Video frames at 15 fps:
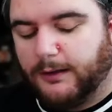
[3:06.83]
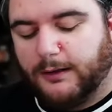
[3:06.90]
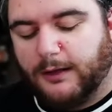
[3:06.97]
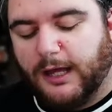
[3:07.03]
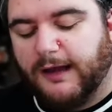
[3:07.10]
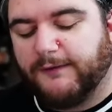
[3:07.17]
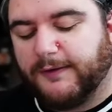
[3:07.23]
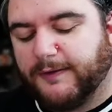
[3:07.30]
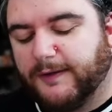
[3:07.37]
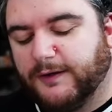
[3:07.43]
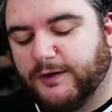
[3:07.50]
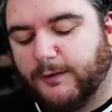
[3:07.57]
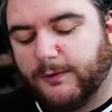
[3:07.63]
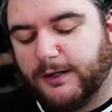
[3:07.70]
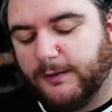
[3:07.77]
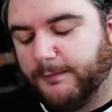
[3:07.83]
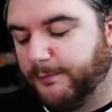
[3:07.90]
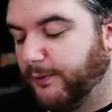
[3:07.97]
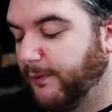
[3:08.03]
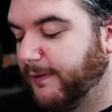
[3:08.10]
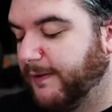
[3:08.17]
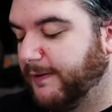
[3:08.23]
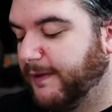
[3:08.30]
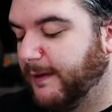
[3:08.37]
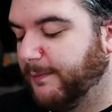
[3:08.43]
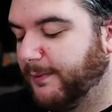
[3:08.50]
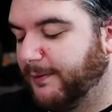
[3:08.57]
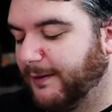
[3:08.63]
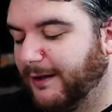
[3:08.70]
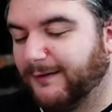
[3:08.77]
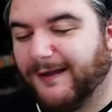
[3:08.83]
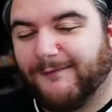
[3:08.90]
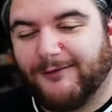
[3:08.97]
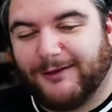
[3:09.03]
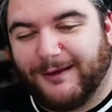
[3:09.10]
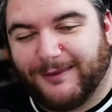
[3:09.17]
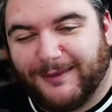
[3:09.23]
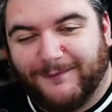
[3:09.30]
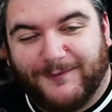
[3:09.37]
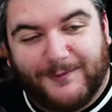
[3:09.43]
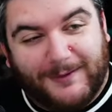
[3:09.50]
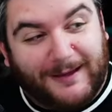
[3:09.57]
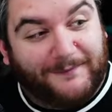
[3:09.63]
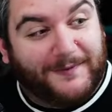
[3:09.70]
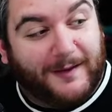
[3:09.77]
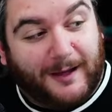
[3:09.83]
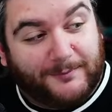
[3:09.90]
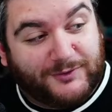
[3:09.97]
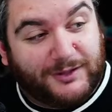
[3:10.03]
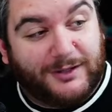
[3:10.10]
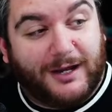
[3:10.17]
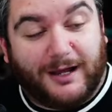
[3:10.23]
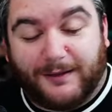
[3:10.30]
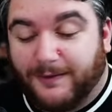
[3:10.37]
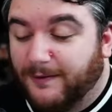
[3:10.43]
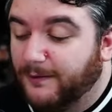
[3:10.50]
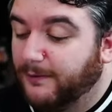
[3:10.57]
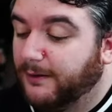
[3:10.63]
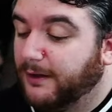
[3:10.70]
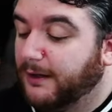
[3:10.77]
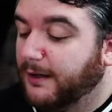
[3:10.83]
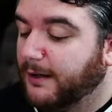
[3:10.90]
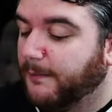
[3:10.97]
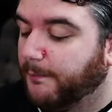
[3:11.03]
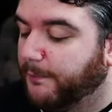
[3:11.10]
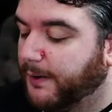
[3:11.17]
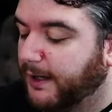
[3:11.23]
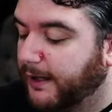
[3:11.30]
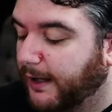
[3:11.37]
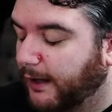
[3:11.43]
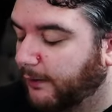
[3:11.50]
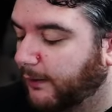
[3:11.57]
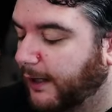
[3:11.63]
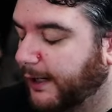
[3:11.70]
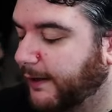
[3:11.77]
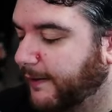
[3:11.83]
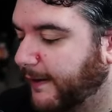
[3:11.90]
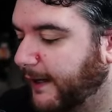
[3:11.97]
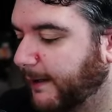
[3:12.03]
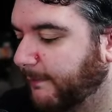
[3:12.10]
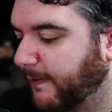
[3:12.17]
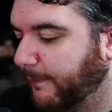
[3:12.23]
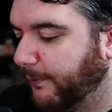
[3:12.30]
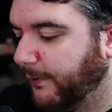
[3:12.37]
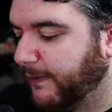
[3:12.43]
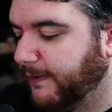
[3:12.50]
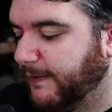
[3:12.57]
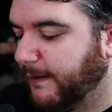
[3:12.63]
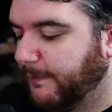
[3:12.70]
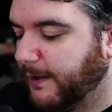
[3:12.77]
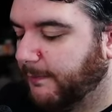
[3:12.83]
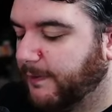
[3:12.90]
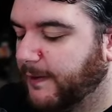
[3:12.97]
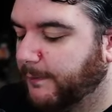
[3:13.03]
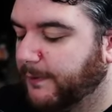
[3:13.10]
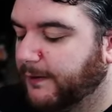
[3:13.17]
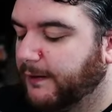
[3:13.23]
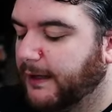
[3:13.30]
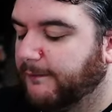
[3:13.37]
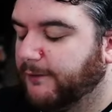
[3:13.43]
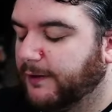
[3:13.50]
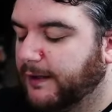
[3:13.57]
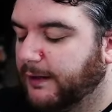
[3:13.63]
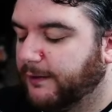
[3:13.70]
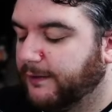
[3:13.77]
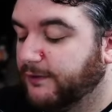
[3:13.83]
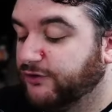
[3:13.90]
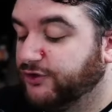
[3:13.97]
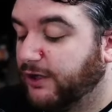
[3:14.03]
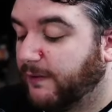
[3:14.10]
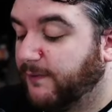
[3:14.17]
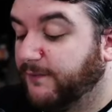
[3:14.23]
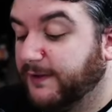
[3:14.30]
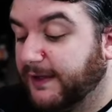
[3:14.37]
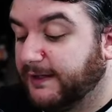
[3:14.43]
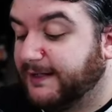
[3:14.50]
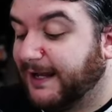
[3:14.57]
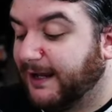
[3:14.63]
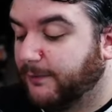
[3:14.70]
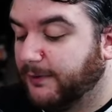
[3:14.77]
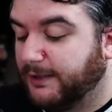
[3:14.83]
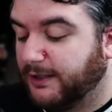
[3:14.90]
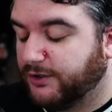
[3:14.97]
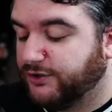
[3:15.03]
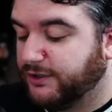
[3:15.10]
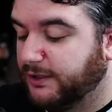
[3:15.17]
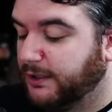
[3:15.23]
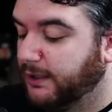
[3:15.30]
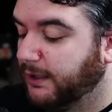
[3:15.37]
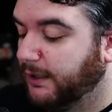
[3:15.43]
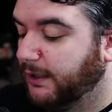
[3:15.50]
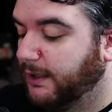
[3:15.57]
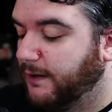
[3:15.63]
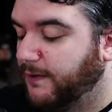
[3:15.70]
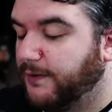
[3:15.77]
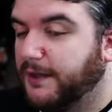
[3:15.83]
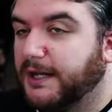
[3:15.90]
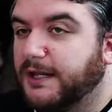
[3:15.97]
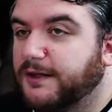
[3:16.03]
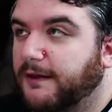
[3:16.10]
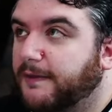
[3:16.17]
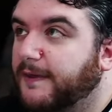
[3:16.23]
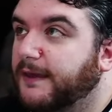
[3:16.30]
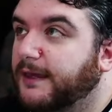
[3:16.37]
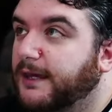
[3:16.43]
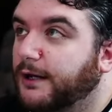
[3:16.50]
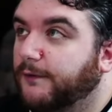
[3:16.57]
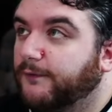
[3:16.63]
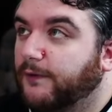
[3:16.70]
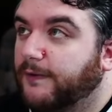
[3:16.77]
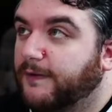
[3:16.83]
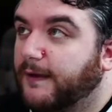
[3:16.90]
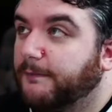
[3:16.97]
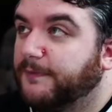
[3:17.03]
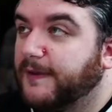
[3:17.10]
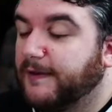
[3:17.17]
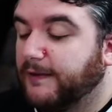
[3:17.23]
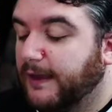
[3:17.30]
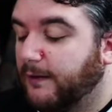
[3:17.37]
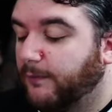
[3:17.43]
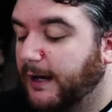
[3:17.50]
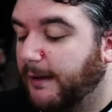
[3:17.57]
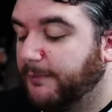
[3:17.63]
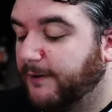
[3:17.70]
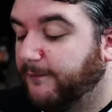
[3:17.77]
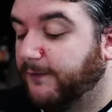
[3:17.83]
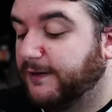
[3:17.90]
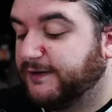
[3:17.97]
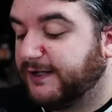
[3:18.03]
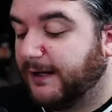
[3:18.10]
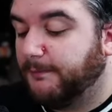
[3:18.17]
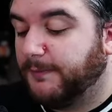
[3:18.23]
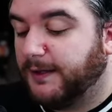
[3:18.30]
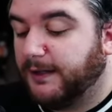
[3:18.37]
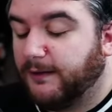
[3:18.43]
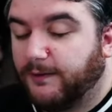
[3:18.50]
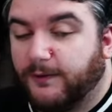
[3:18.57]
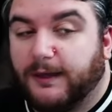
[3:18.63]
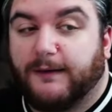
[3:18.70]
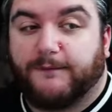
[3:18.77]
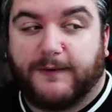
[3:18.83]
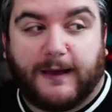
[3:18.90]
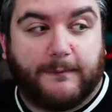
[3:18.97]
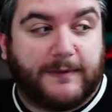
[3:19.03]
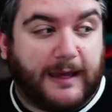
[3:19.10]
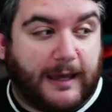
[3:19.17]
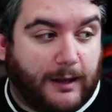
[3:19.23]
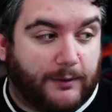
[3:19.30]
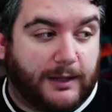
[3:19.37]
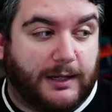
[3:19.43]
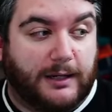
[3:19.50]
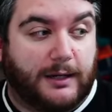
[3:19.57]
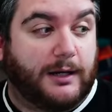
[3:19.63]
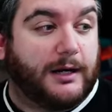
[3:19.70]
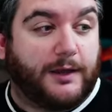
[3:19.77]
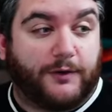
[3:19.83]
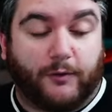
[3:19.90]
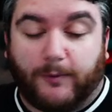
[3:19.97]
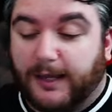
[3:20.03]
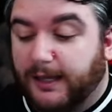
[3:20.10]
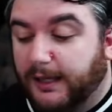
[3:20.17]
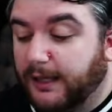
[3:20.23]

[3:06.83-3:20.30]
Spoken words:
Obviously, you don't want to Poison Tip a Lavalith if you have the option not to, but a lot of times Poison Tip comes up with Lavalith just for the attack reduction so that it doesn't get over something like Rabbit for the time being, so you have time to out it in another way.